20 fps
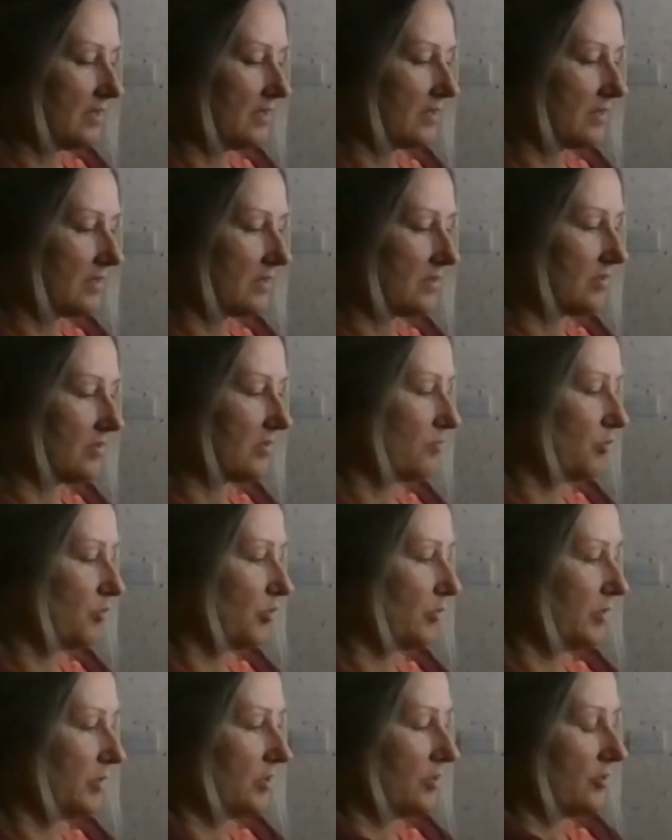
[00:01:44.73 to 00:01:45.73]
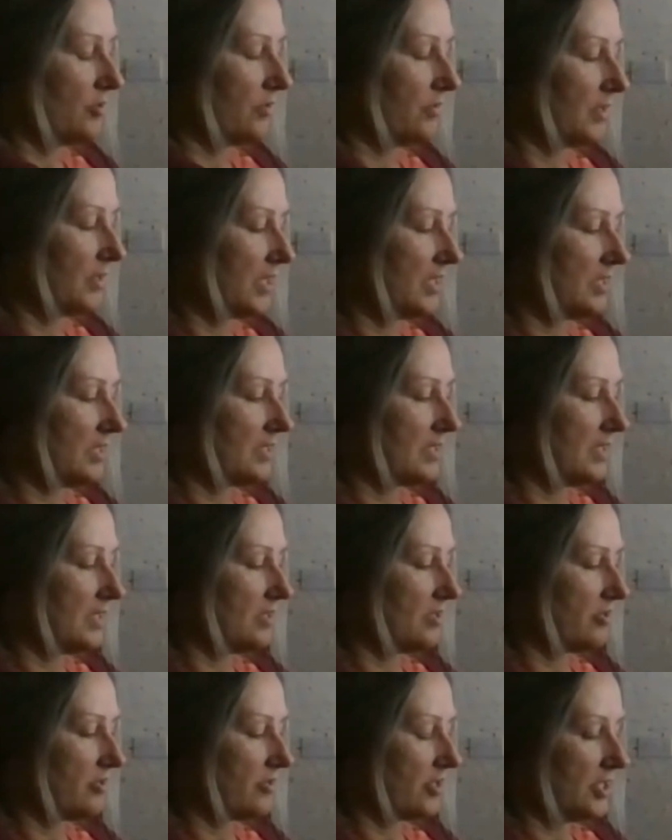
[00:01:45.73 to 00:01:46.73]
It's bubbling up nicely
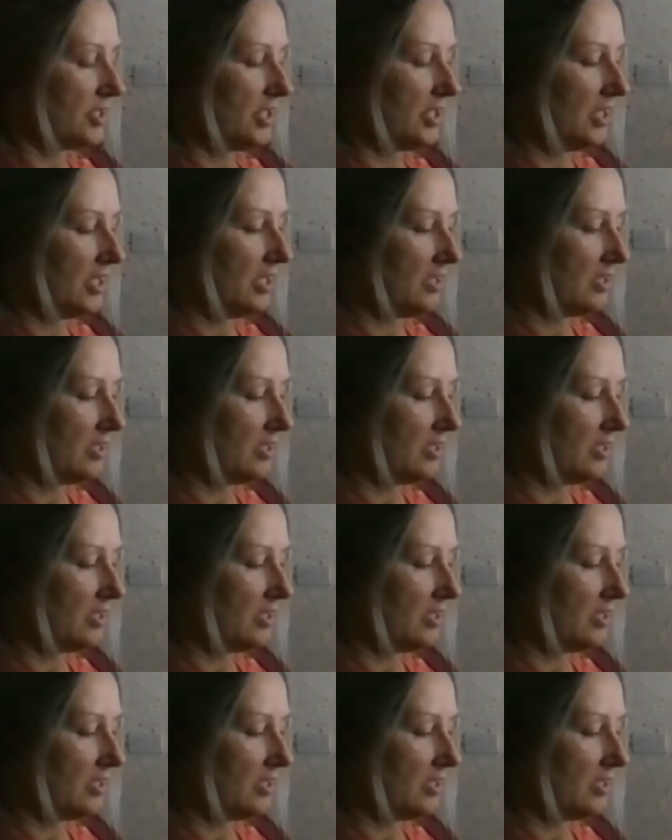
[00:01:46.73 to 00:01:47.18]
already.